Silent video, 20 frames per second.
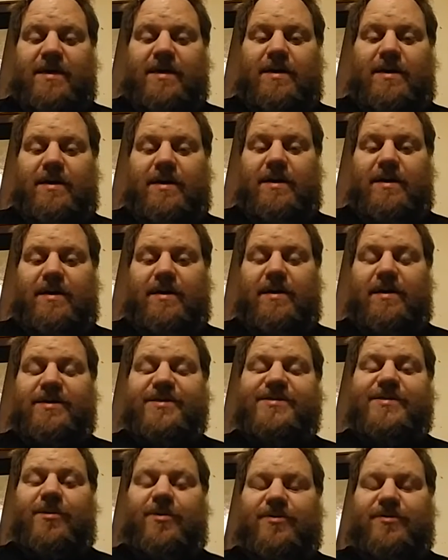
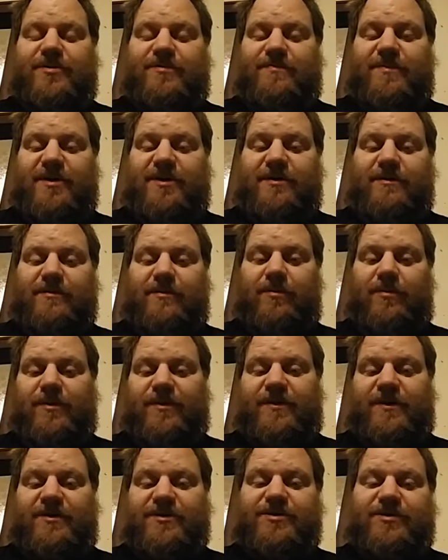Assaulted me
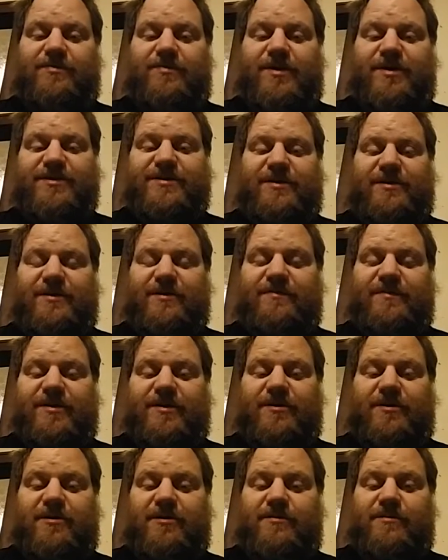within 2 months of living
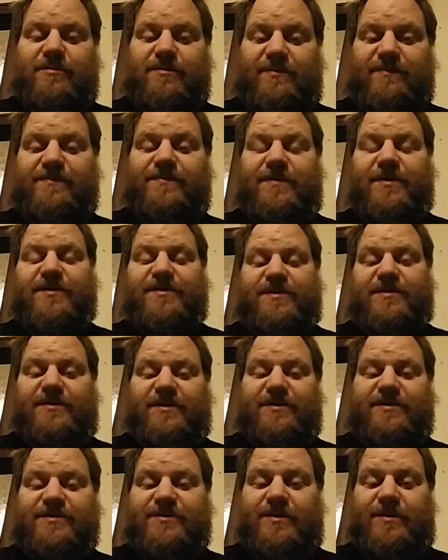here,
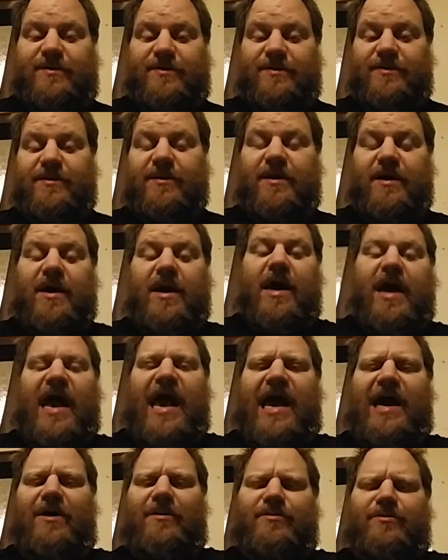physically assaulted.
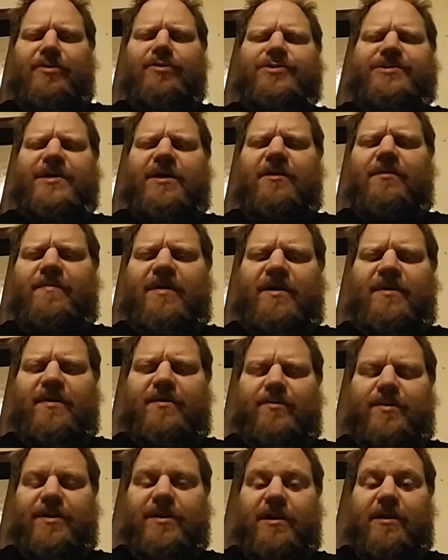Tell them how
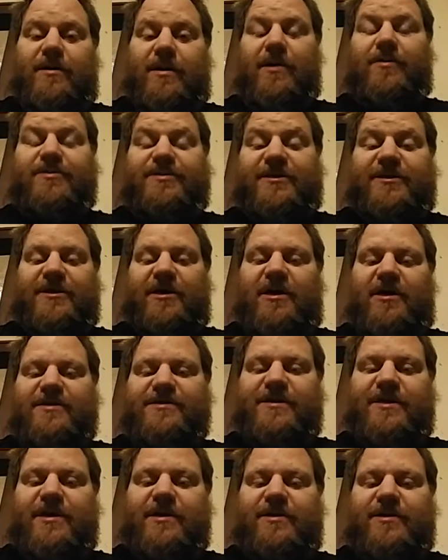that went down. I was
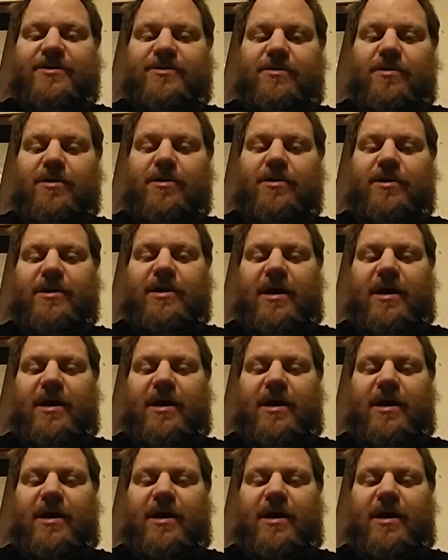intoxicated, drunk.